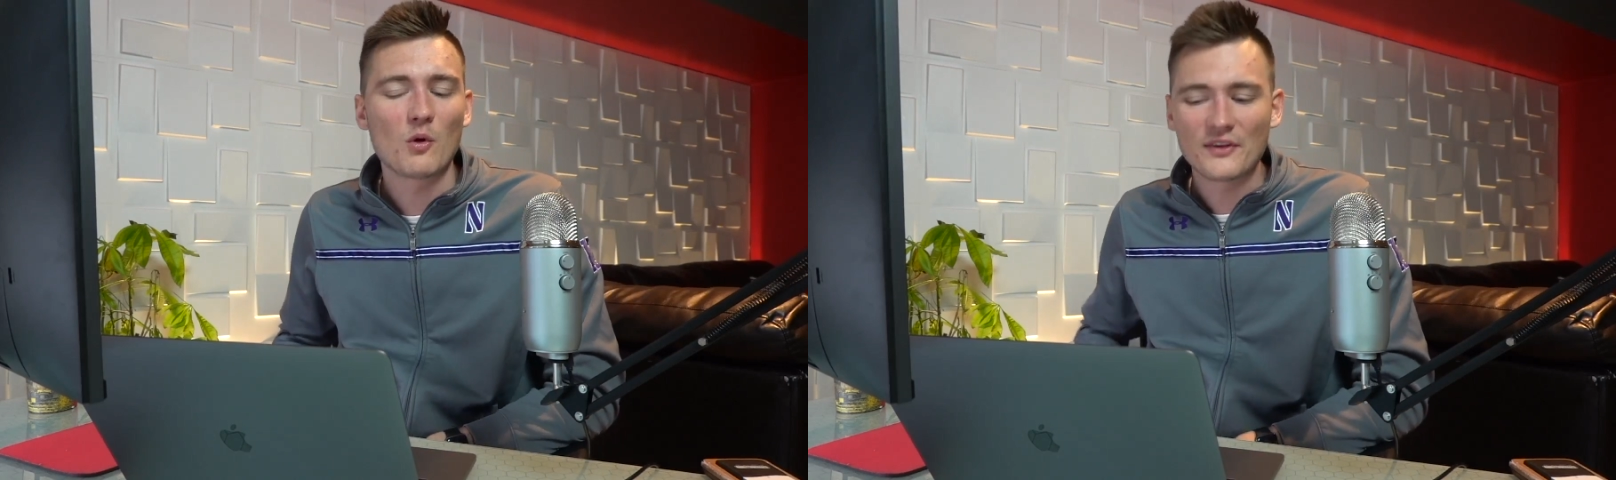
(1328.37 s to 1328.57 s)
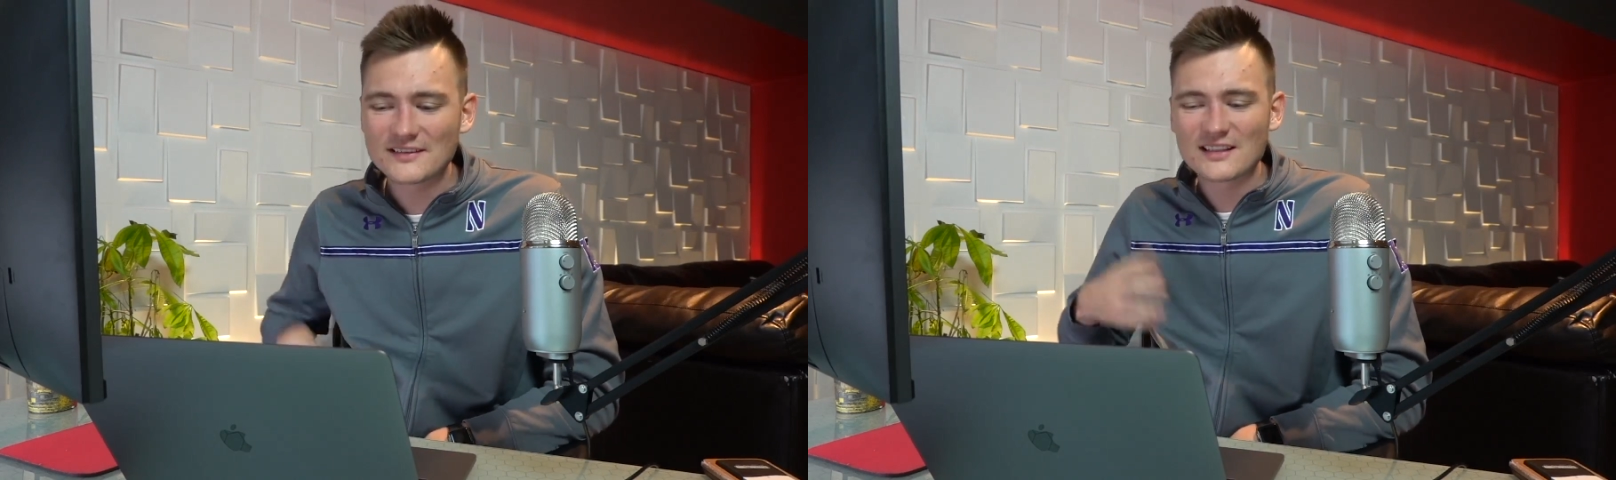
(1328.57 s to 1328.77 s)

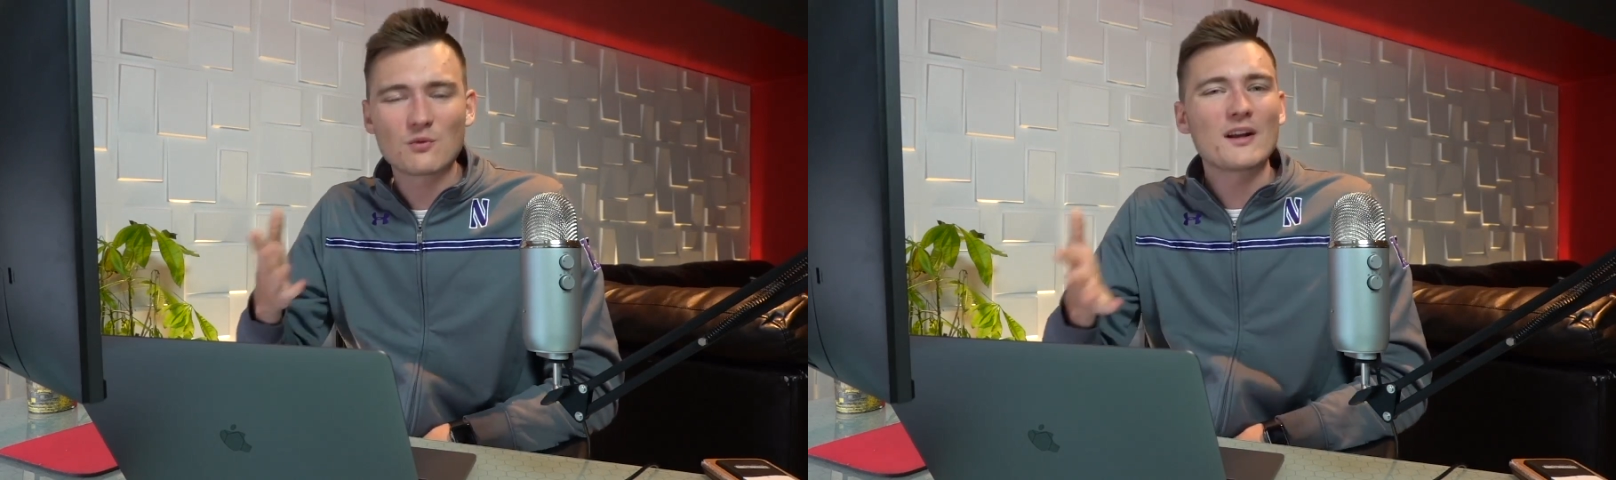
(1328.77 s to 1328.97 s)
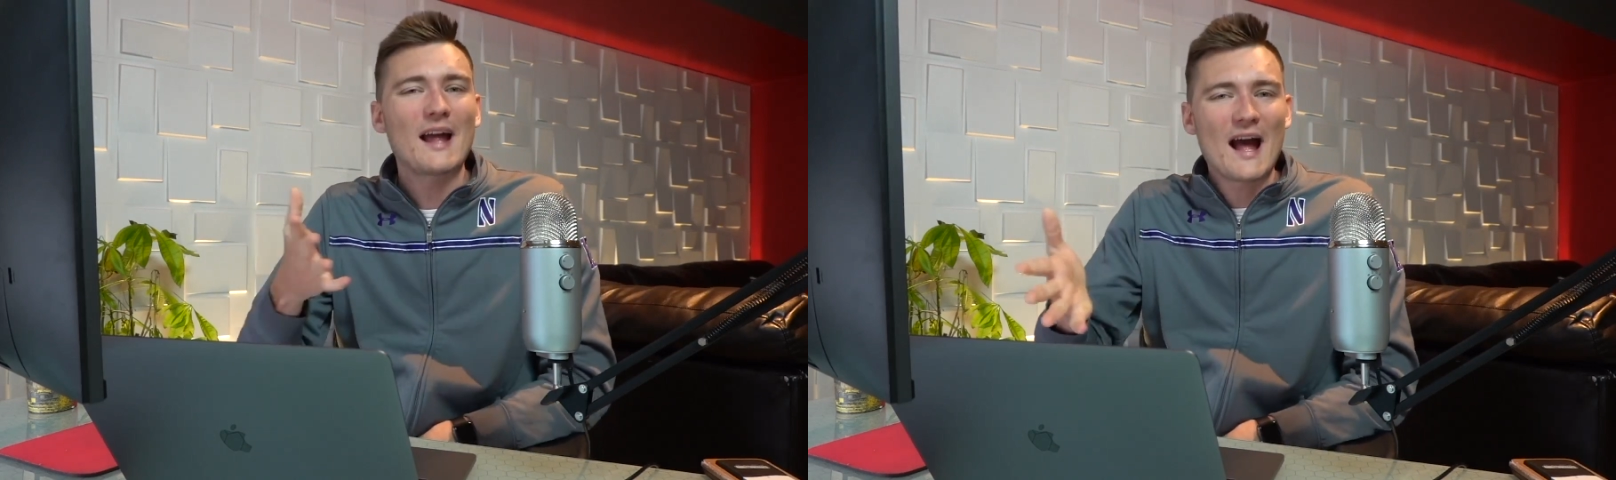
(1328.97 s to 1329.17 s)
Well, this
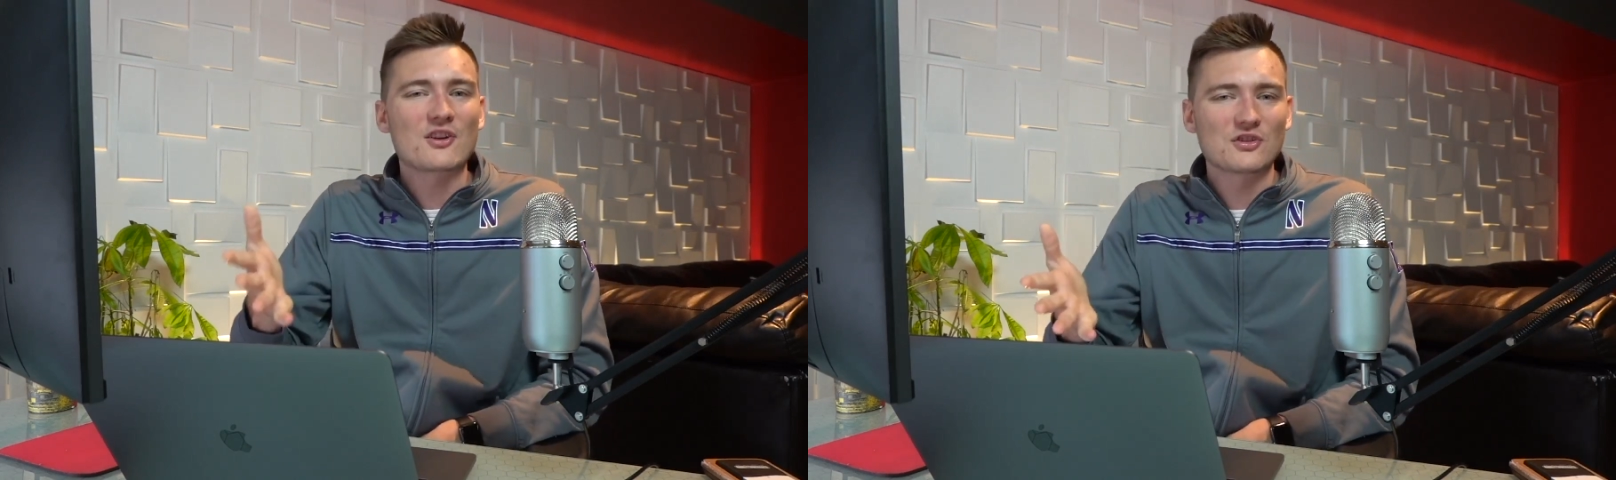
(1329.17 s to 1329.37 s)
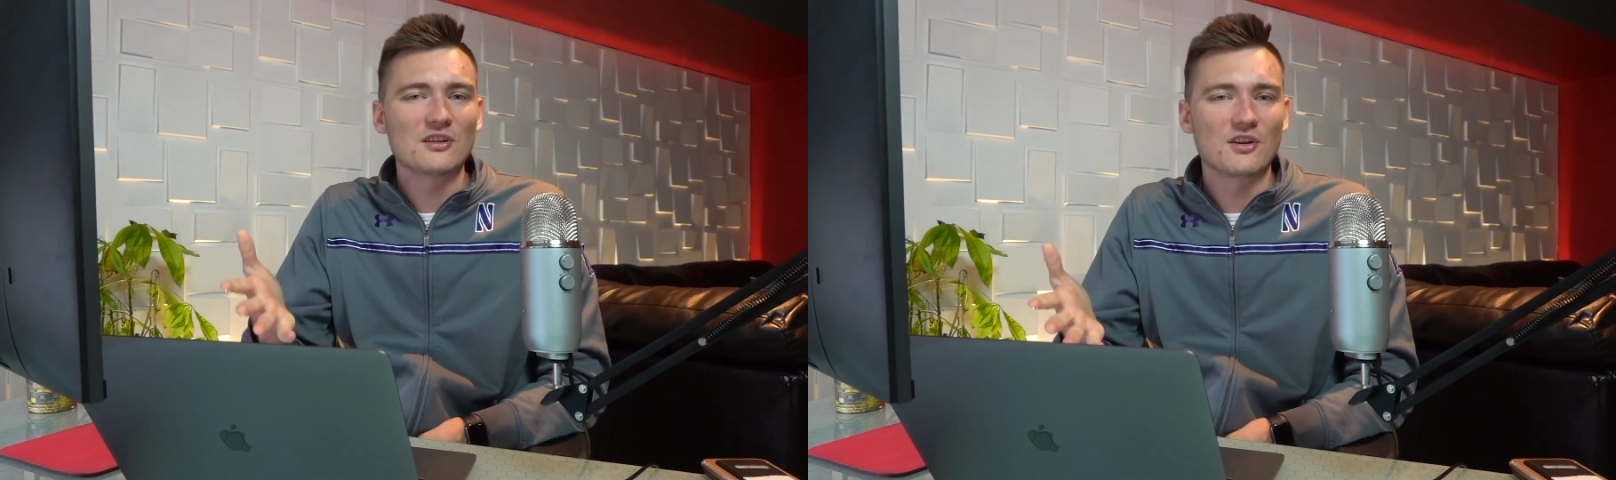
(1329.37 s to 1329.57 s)
is what it
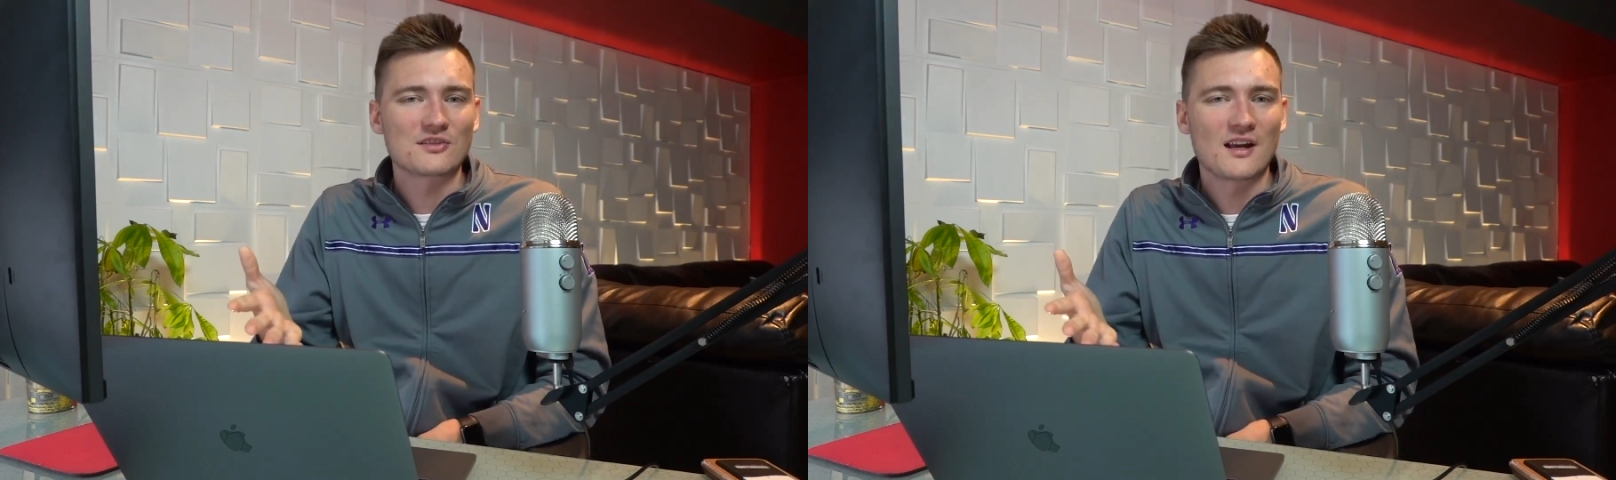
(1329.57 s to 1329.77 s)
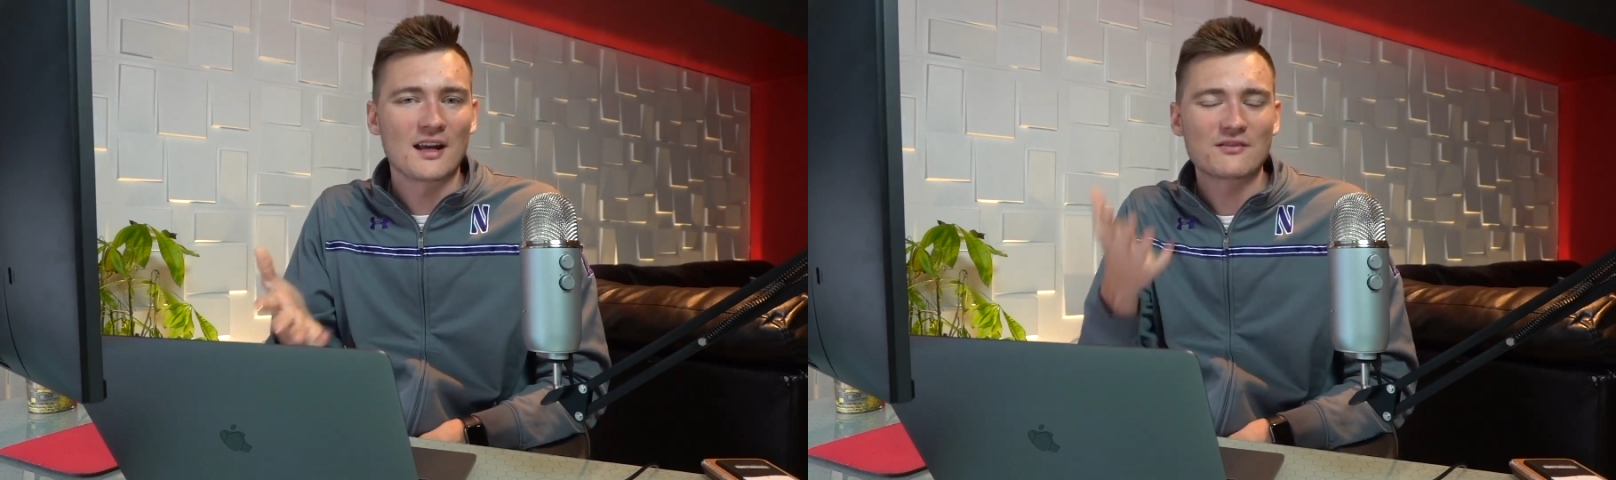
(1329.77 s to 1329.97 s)
actually
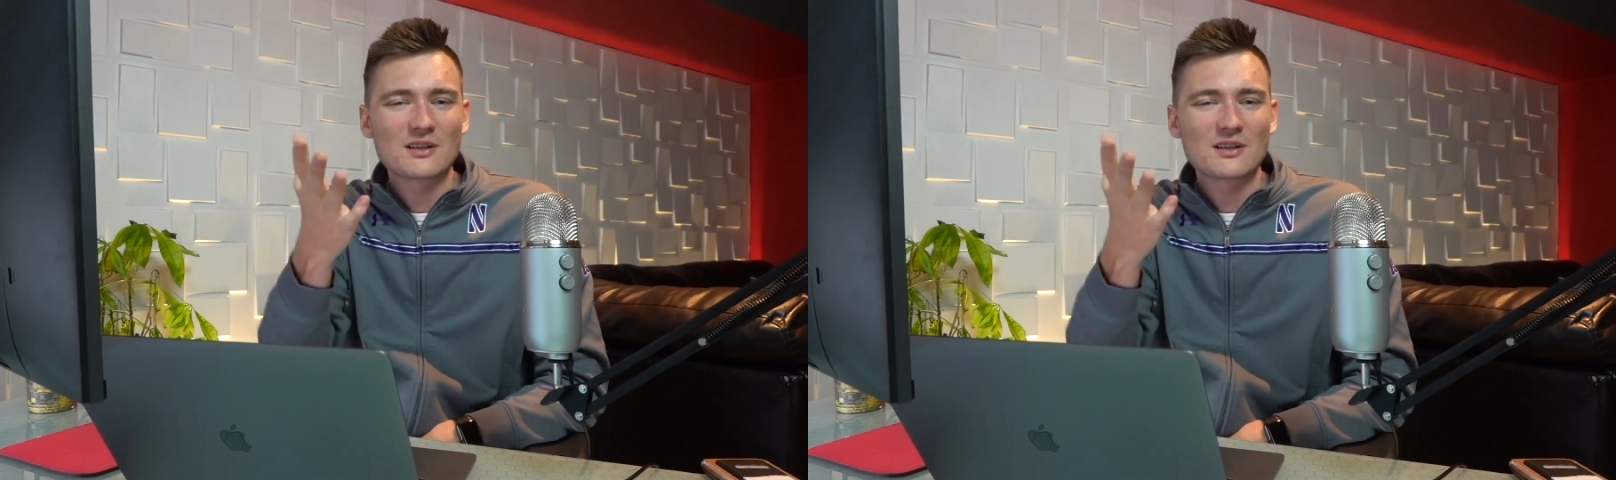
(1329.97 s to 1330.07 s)
looks like.